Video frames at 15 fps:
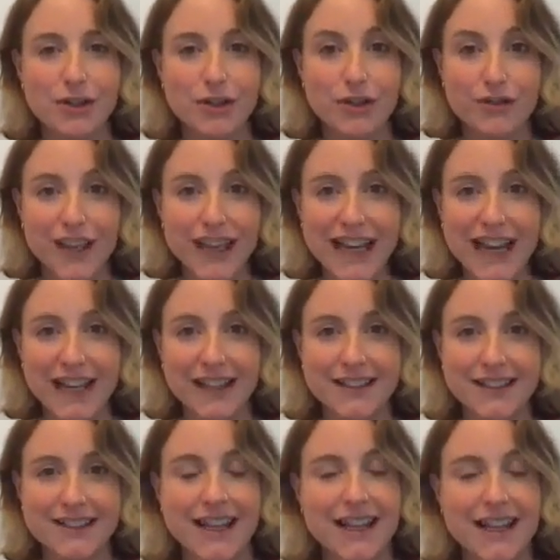emotional
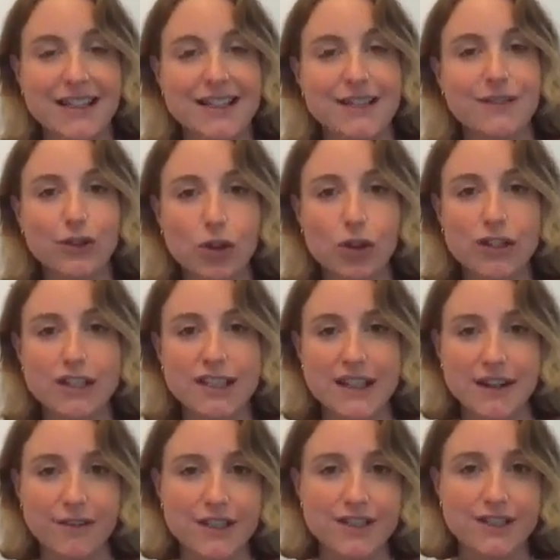feelings into 4
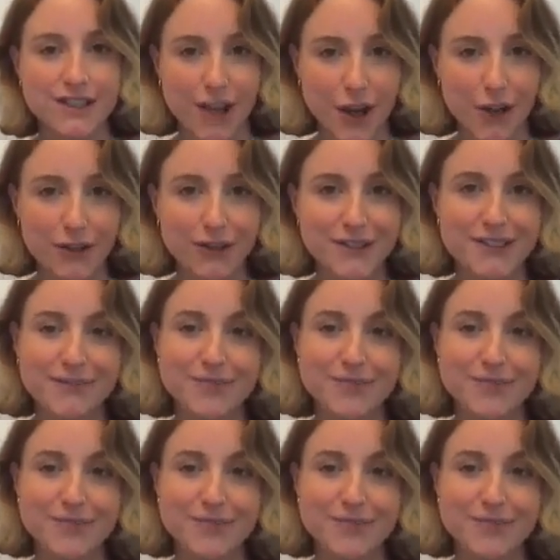different zones.